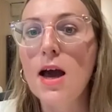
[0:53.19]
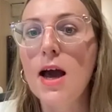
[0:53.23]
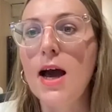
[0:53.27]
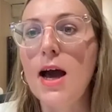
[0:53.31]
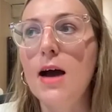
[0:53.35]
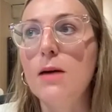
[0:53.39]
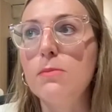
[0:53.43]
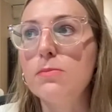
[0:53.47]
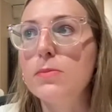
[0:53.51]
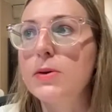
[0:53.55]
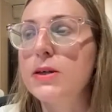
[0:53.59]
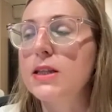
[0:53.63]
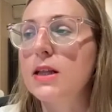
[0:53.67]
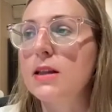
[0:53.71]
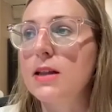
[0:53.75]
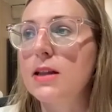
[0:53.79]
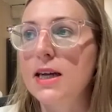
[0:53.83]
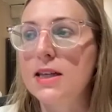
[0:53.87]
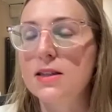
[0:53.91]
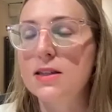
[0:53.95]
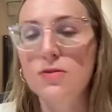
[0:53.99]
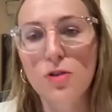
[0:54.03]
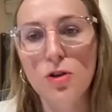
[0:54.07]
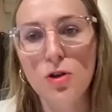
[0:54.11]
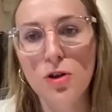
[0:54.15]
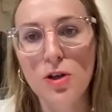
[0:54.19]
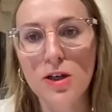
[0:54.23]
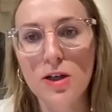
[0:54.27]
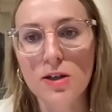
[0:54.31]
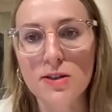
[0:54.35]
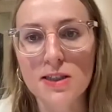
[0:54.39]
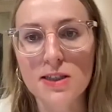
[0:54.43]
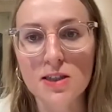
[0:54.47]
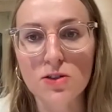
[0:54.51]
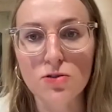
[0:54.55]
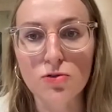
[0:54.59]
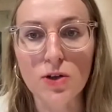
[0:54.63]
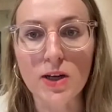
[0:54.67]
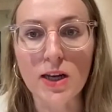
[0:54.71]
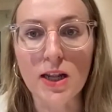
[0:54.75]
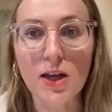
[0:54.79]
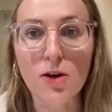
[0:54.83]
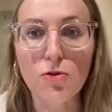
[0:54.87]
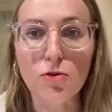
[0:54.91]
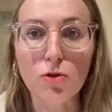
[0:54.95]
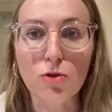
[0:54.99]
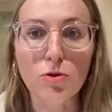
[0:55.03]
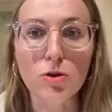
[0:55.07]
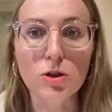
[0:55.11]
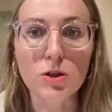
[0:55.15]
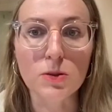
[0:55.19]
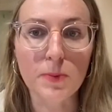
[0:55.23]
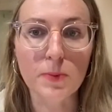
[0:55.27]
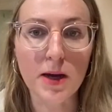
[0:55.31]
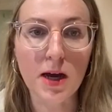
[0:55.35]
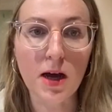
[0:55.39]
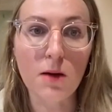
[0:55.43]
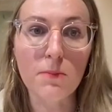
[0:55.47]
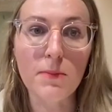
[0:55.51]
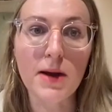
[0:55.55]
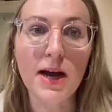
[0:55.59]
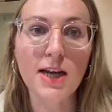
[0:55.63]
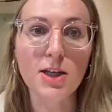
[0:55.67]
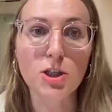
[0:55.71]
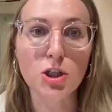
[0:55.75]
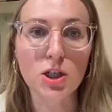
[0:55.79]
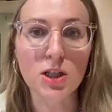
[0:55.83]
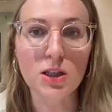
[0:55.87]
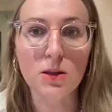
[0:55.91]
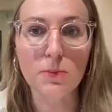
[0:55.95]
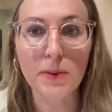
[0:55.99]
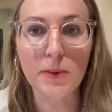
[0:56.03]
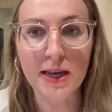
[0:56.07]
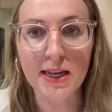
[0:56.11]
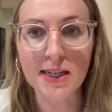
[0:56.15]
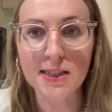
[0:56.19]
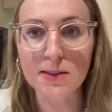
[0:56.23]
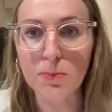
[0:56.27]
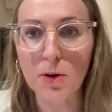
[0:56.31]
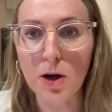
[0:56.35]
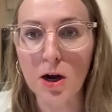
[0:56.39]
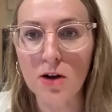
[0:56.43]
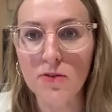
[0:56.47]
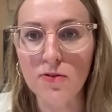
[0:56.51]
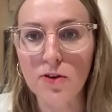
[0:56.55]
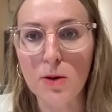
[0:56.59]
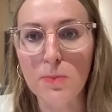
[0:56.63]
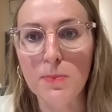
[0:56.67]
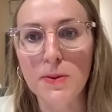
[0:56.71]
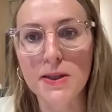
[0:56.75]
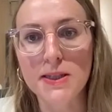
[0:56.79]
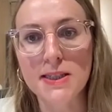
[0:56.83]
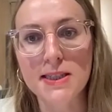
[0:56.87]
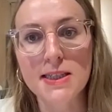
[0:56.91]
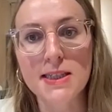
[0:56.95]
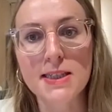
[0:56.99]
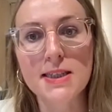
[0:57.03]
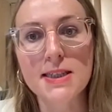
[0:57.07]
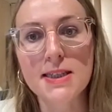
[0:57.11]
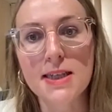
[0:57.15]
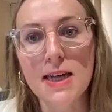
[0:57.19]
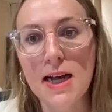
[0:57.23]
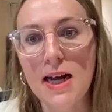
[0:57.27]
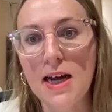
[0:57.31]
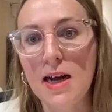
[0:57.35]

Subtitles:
but in the last few years it's really grown to become actually the biggest part of our business,